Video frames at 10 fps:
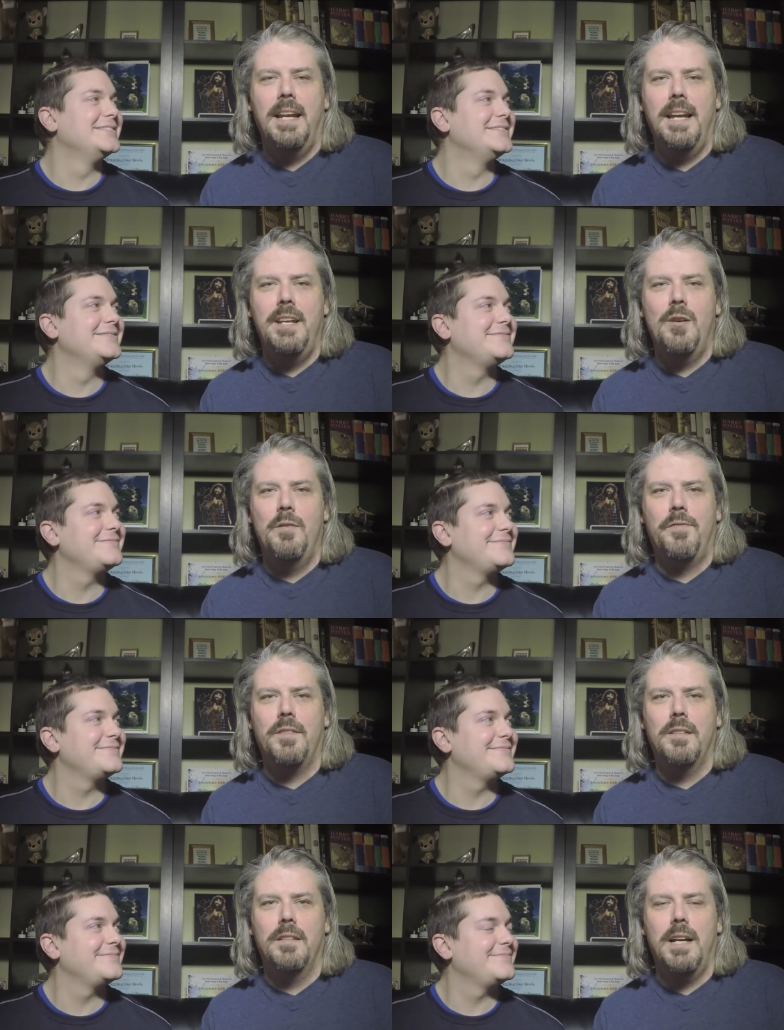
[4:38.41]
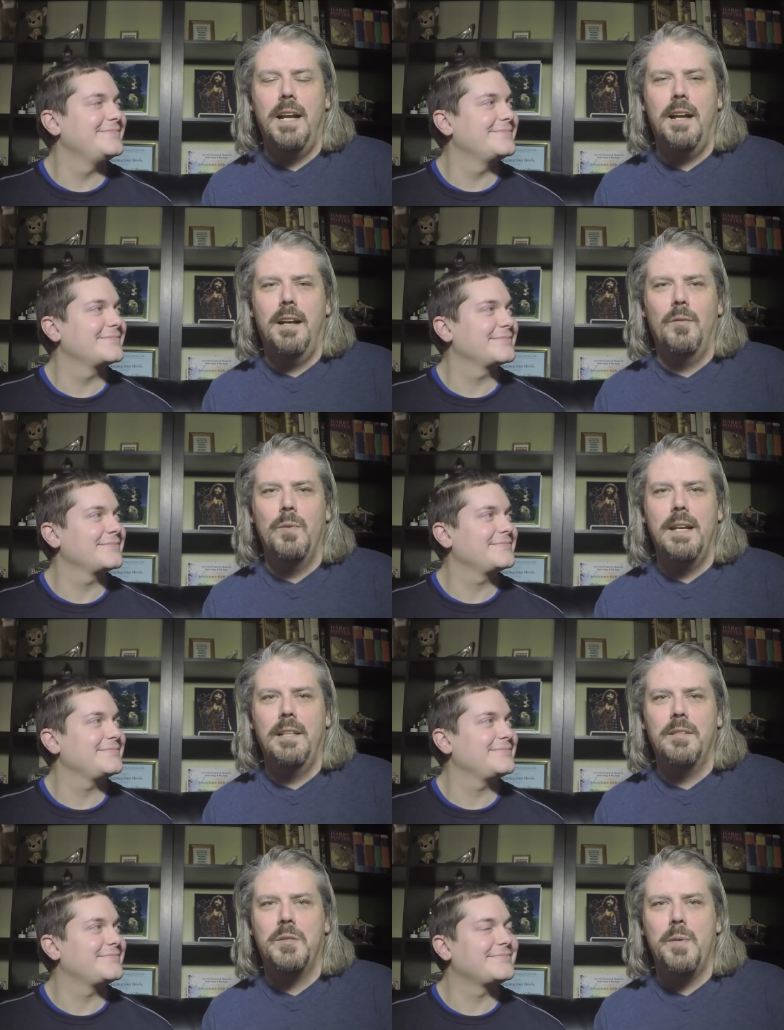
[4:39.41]
Speaker 1: And I know for when
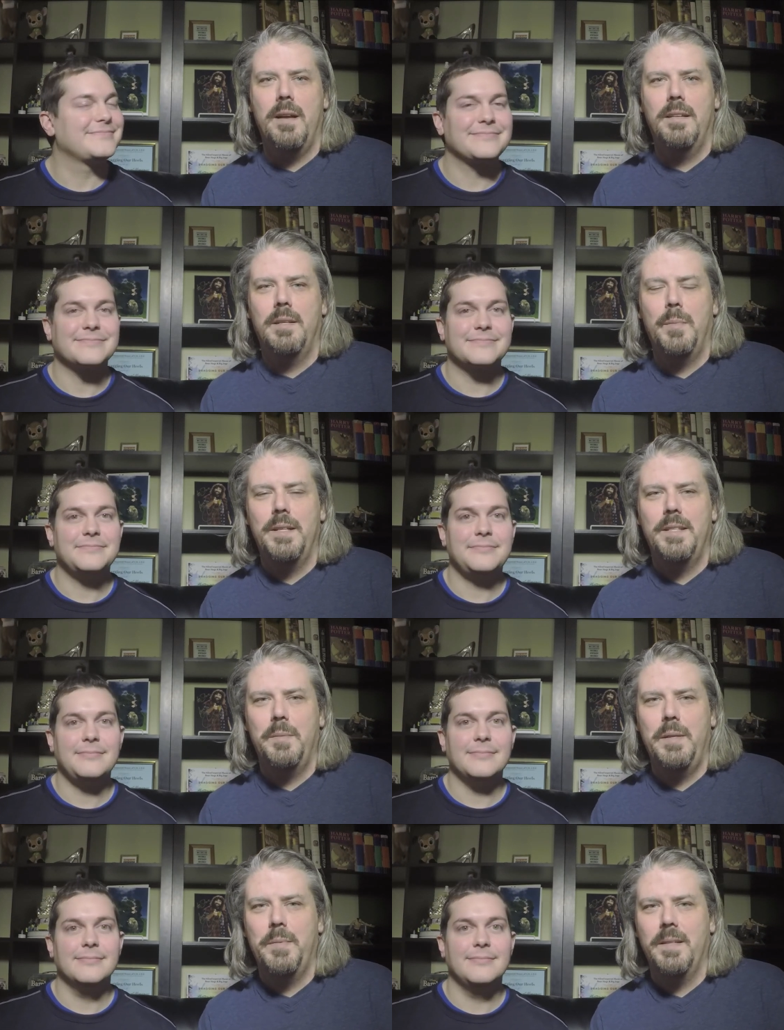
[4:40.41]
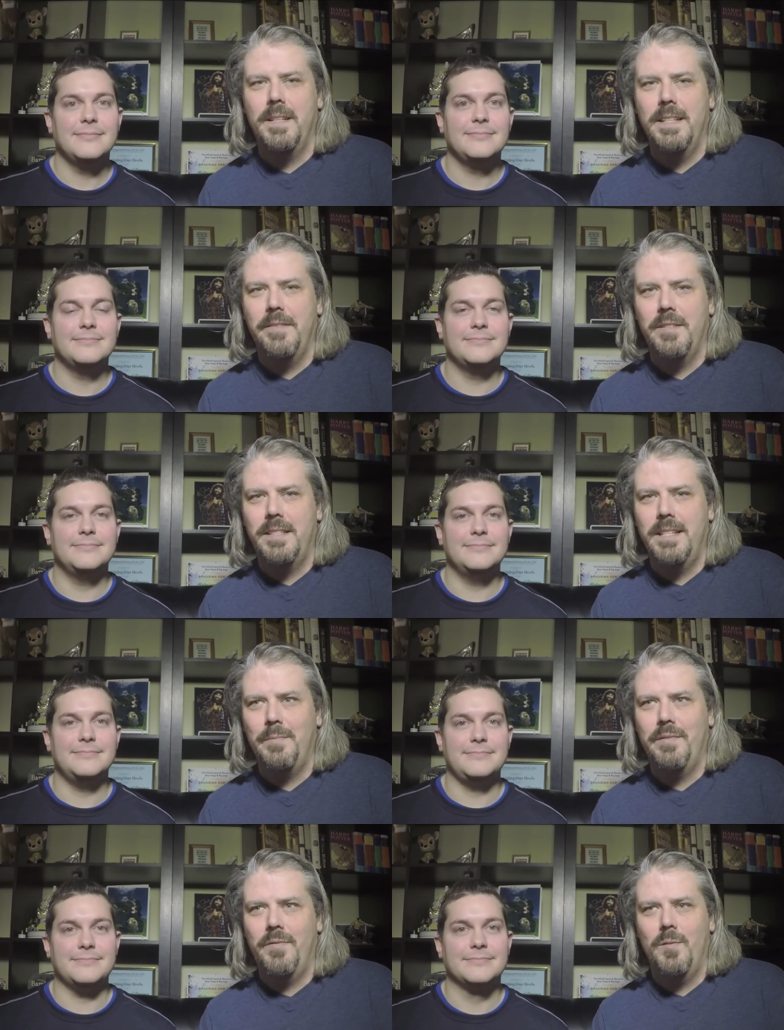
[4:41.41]
I looked around at a bunch of the people that had never seen
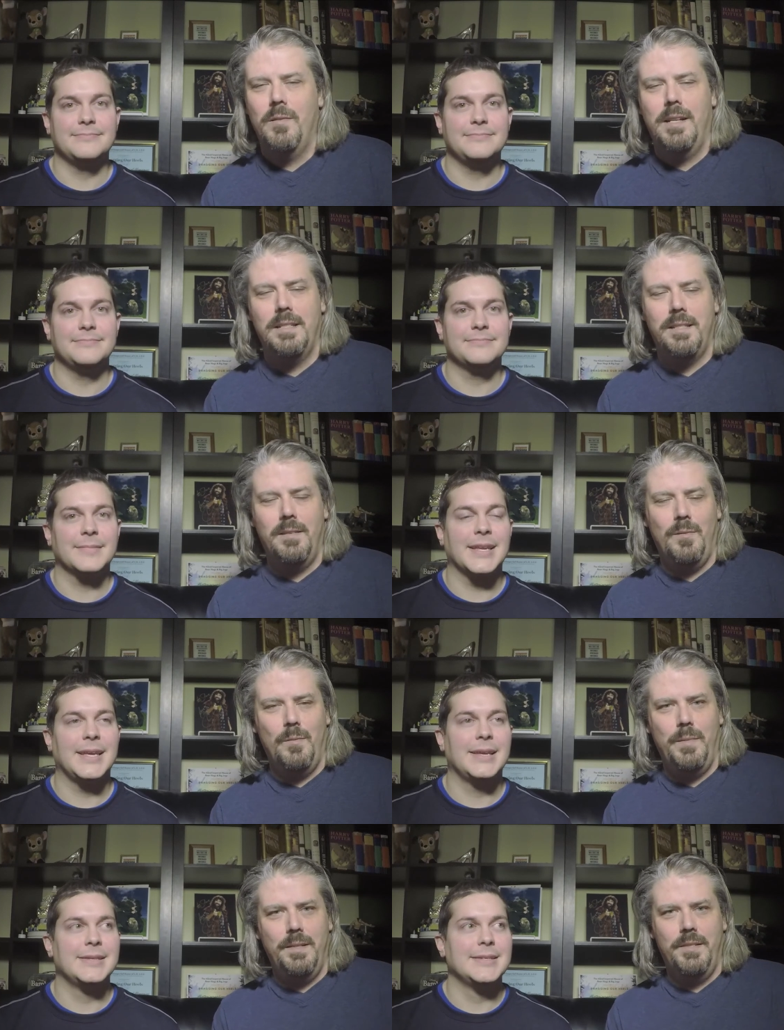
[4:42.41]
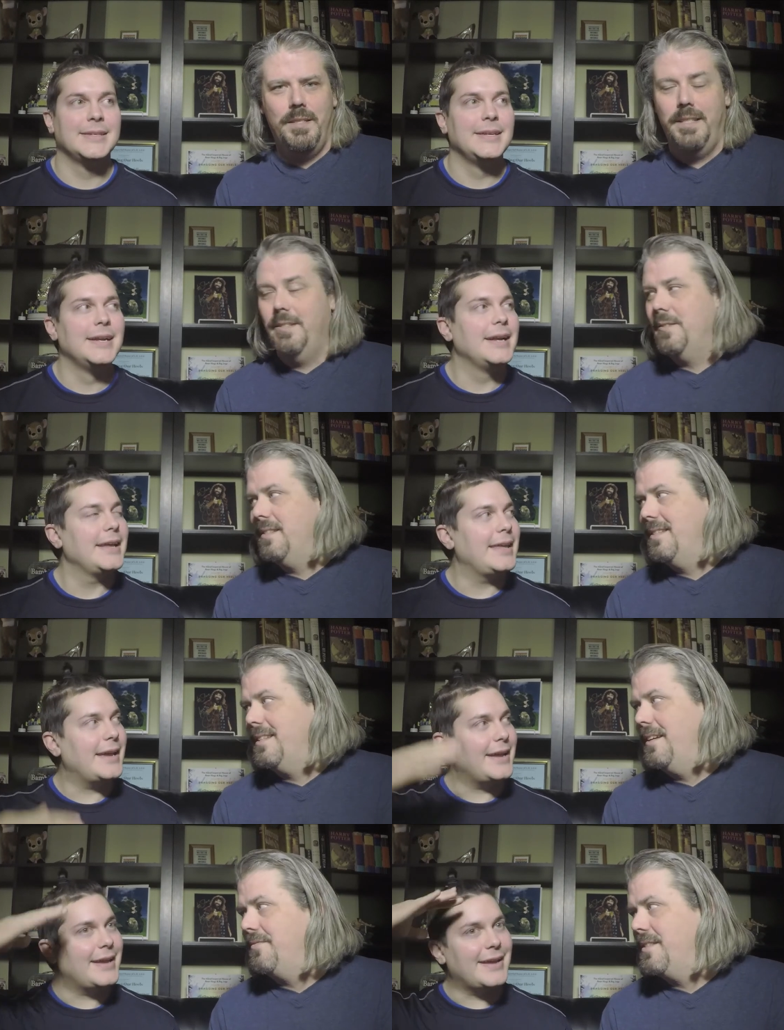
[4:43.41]
it before, I saw a whole bunch of tears
Speaker 2: and
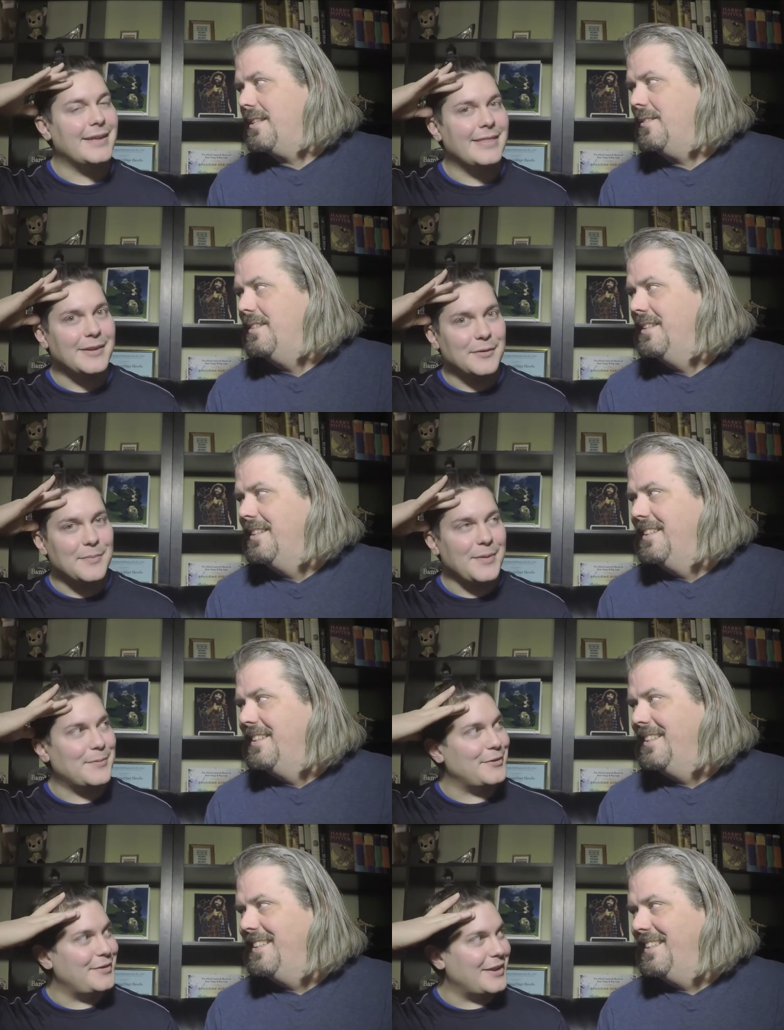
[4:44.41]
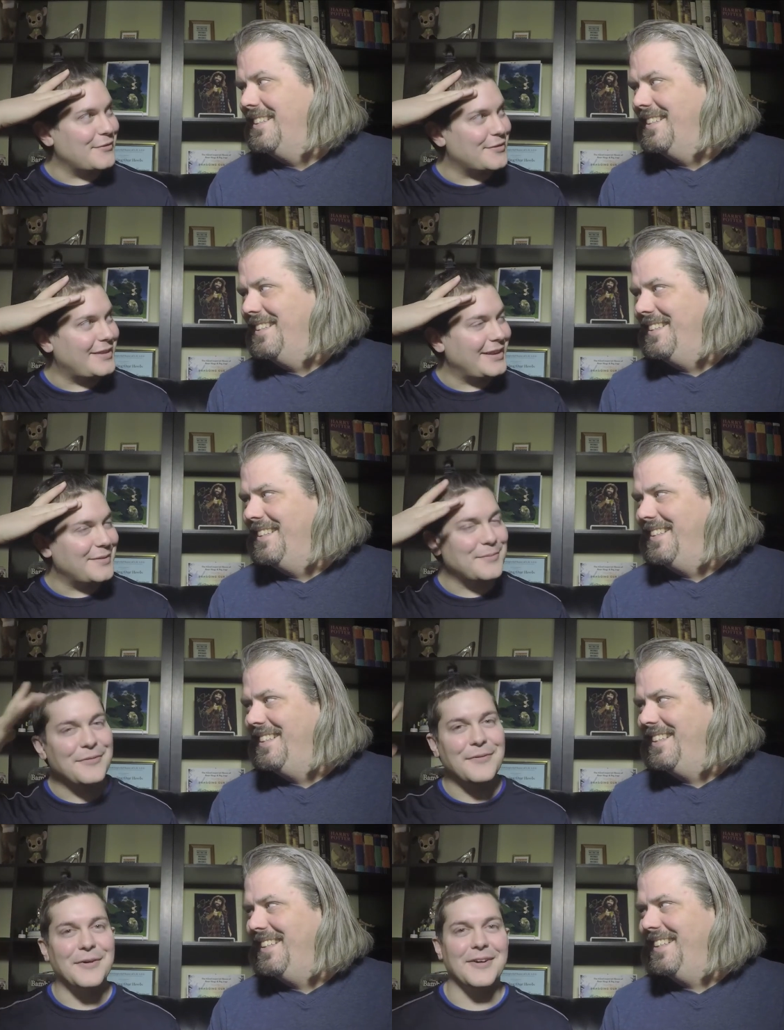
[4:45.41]
stuff. So there were people who'd never seen it
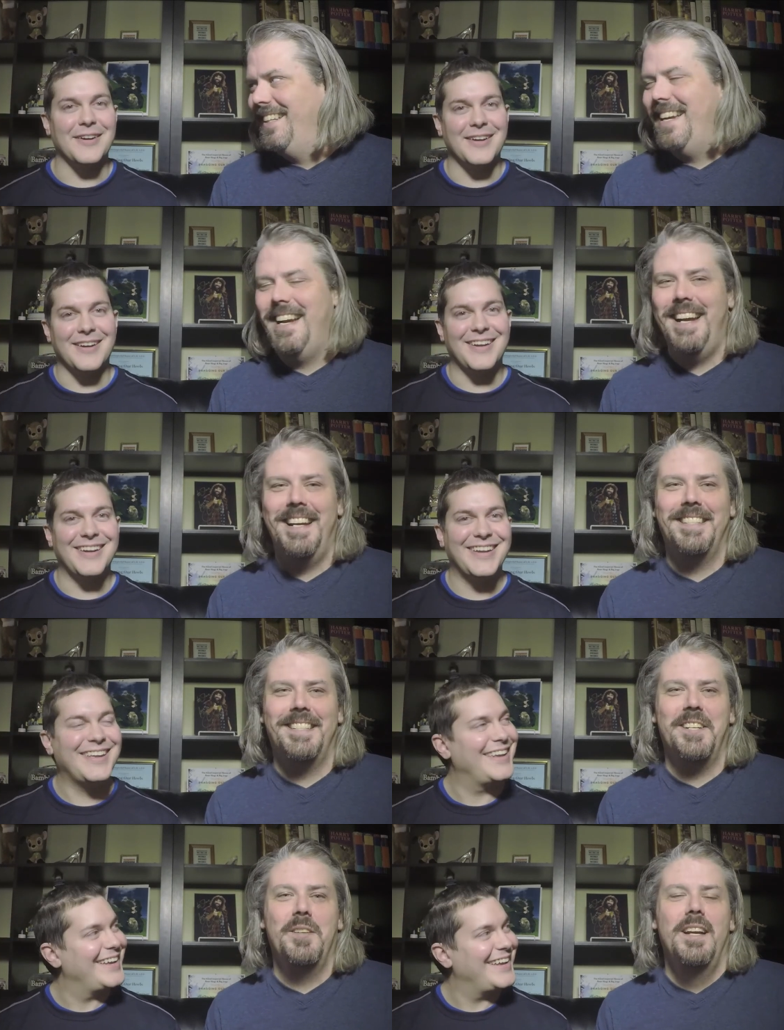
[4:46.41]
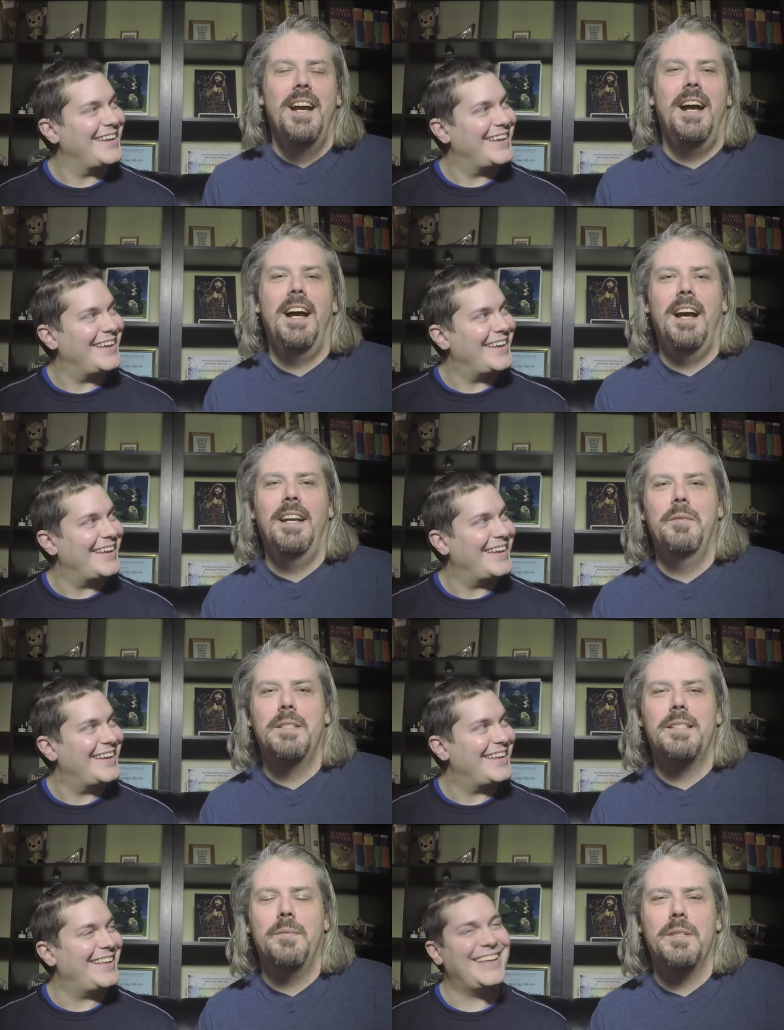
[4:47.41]
before.
Speaker 1: Yeah. So
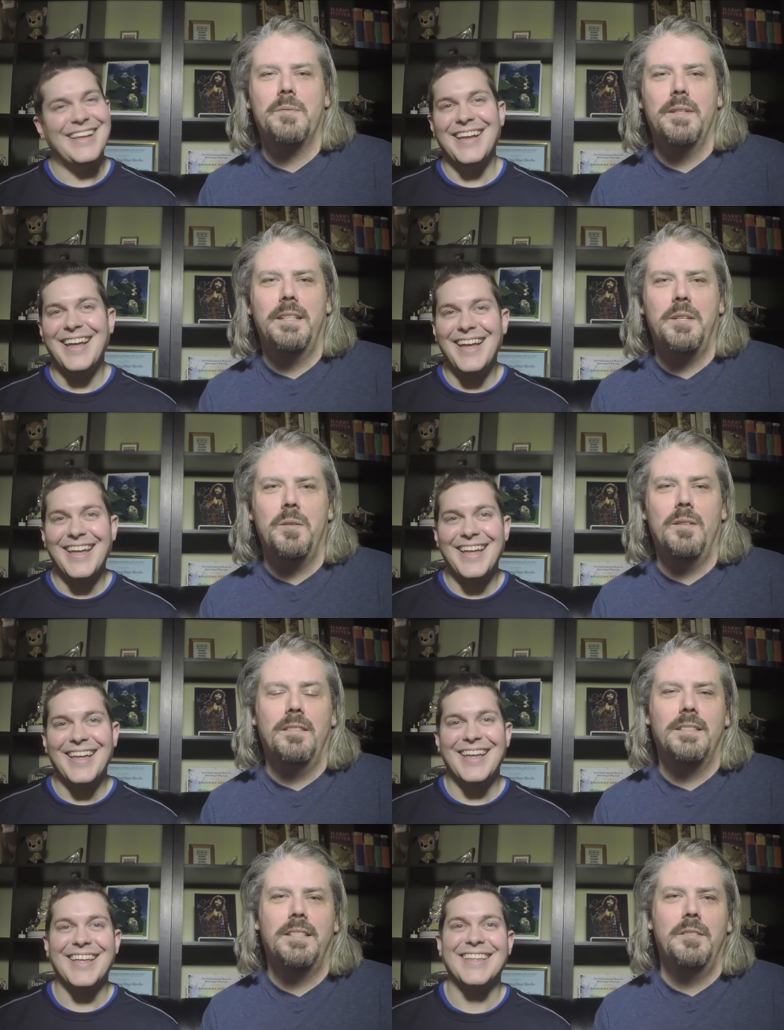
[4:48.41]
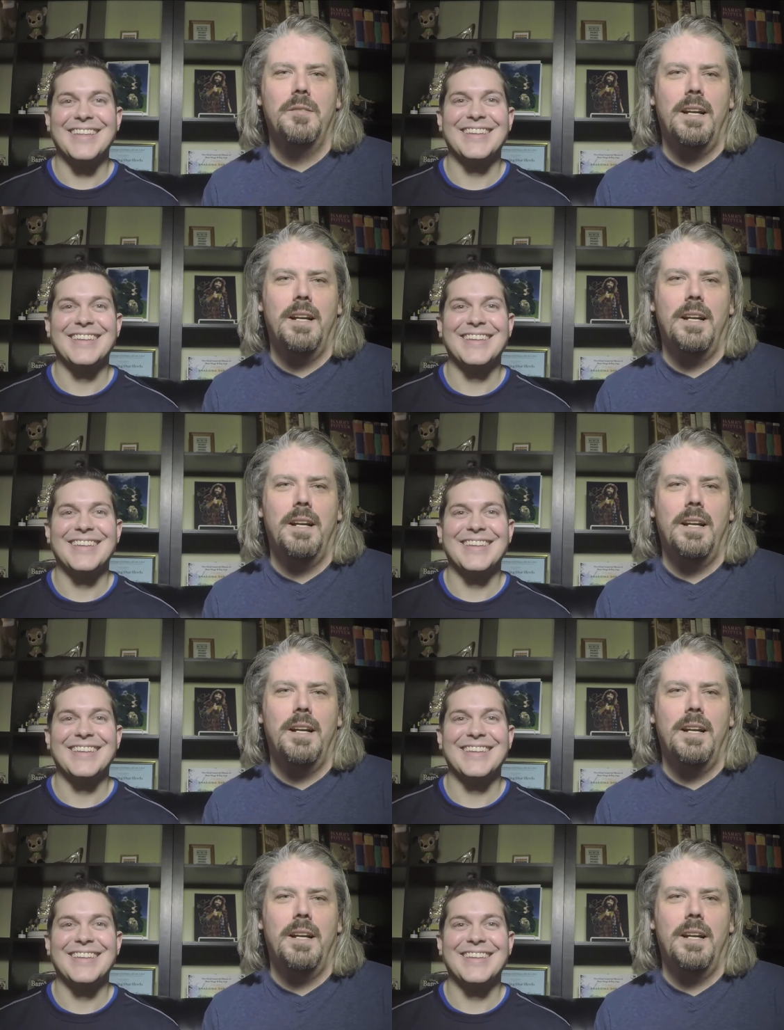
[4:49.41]
it was really cool to